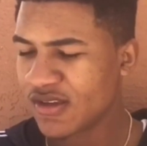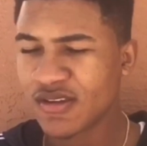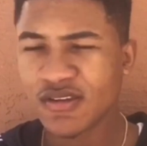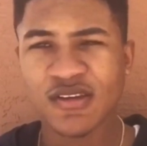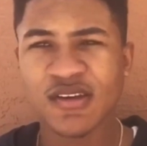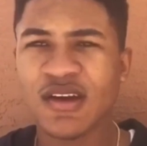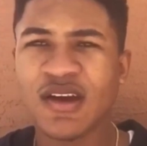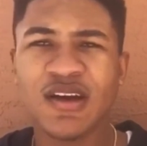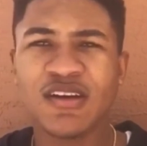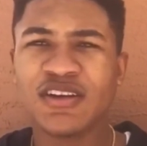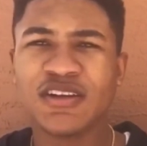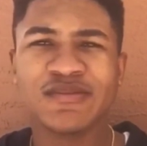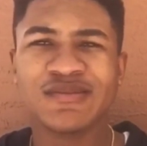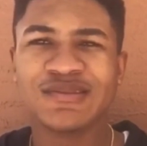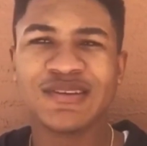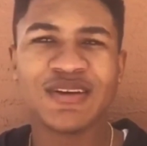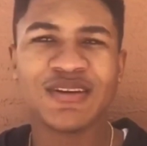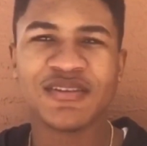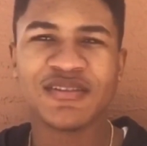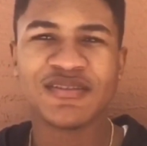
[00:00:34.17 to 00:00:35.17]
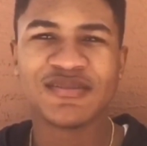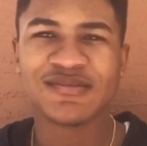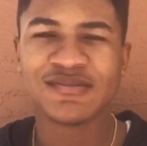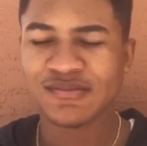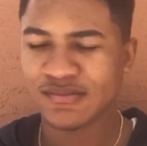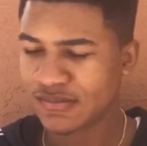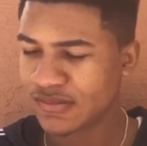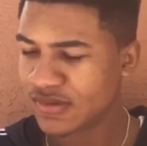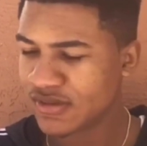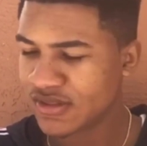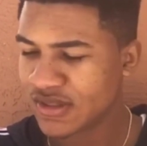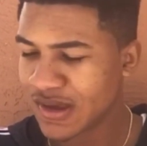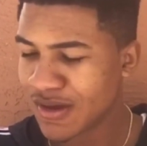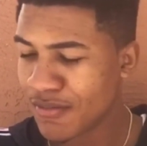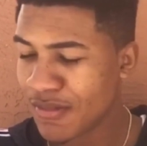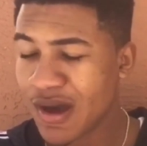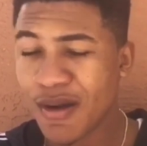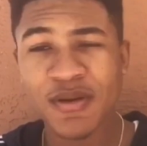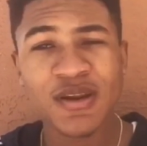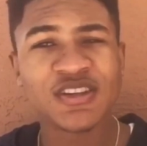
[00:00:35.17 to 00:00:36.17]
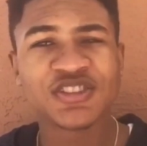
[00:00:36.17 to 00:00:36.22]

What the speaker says: I don't even know. So I'm gonna just